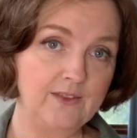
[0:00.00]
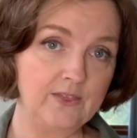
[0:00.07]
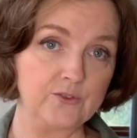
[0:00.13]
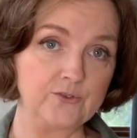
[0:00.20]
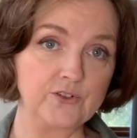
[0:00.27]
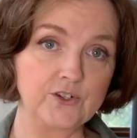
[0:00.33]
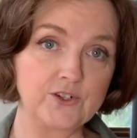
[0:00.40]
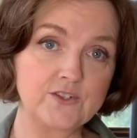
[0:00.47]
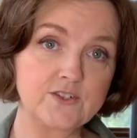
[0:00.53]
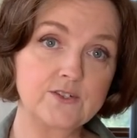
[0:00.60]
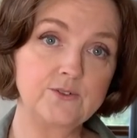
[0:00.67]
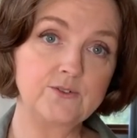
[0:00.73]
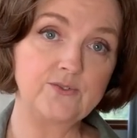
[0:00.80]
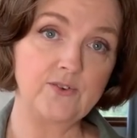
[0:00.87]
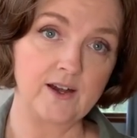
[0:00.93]
The
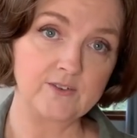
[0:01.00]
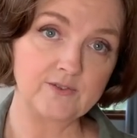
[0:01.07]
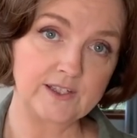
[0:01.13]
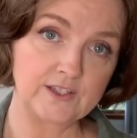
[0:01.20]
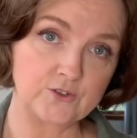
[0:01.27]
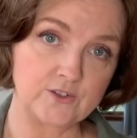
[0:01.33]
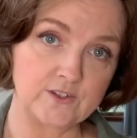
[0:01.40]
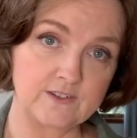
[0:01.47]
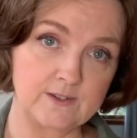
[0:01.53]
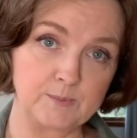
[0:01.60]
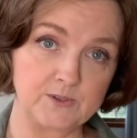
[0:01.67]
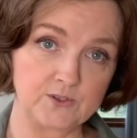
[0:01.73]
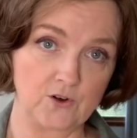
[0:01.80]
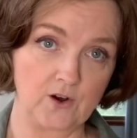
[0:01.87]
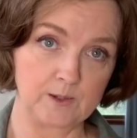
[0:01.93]
first 500
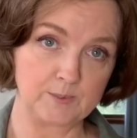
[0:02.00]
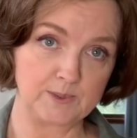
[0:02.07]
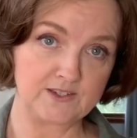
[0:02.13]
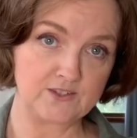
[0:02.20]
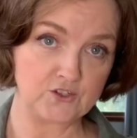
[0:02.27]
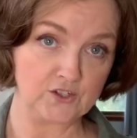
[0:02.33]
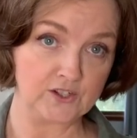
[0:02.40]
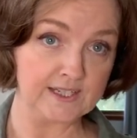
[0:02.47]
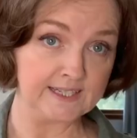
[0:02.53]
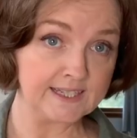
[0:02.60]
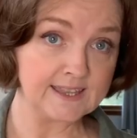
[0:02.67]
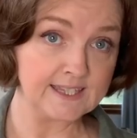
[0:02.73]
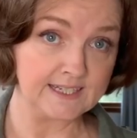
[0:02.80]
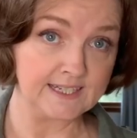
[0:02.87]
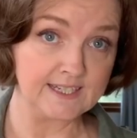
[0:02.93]
subscribers to
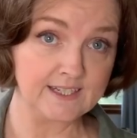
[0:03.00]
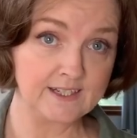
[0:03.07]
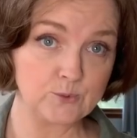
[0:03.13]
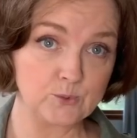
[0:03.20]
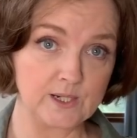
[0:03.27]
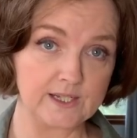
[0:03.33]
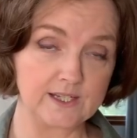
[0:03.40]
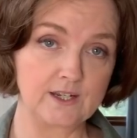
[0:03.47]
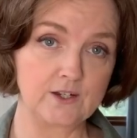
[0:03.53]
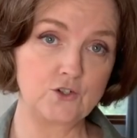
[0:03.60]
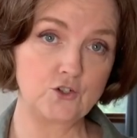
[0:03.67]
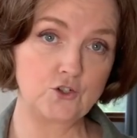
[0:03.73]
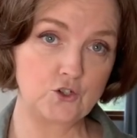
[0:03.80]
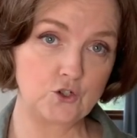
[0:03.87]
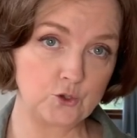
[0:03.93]
click the link will get
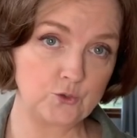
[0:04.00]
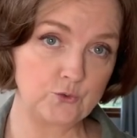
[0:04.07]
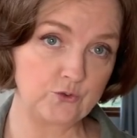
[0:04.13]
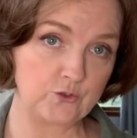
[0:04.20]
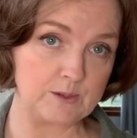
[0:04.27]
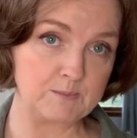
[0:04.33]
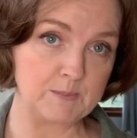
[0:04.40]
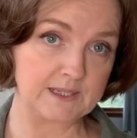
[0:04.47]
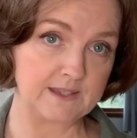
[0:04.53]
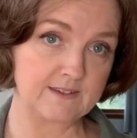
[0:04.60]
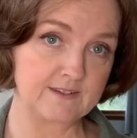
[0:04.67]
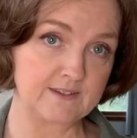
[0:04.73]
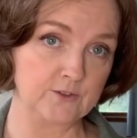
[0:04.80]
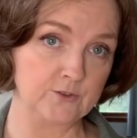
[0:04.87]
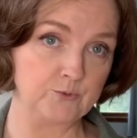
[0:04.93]
two free
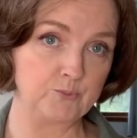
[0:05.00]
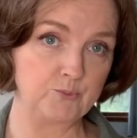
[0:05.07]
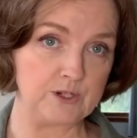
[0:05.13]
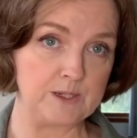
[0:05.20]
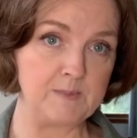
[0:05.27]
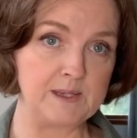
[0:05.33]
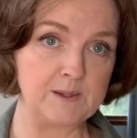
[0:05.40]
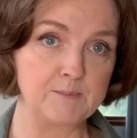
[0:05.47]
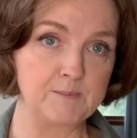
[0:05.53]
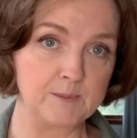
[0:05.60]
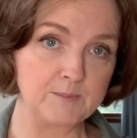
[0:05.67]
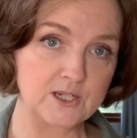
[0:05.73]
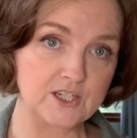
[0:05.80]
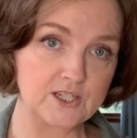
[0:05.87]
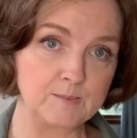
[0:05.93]
months of premium
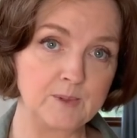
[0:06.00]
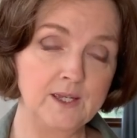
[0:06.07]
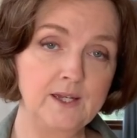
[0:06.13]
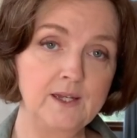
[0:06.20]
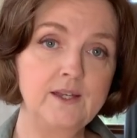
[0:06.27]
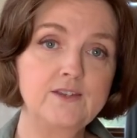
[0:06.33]
membership